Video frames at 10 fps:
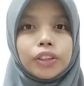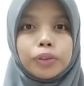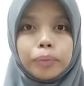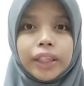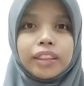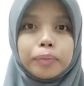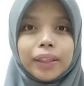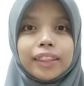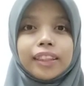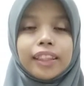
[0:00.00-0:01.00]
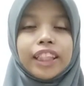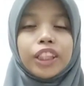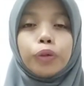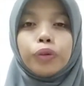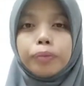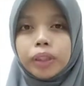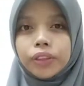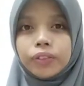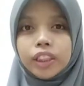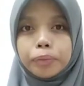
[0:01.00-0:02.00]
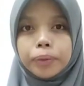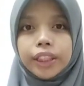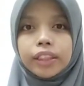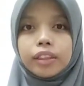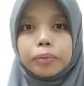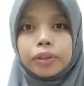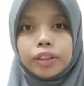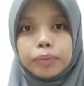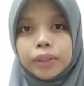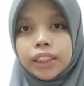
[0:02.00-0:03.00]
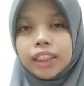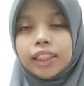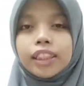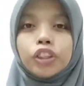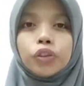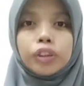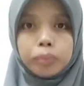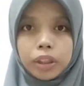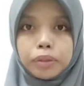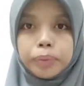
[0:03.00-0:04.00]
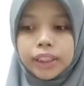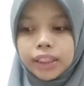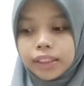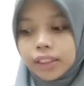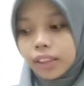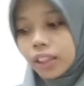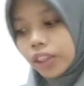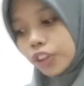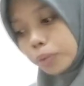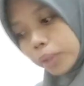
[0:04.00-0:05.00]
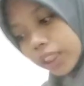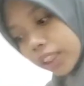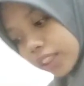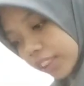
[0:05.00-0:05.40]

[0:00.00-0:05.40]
To make the batik cake, we must first break the Marie biscuits into smaller pieces. To make it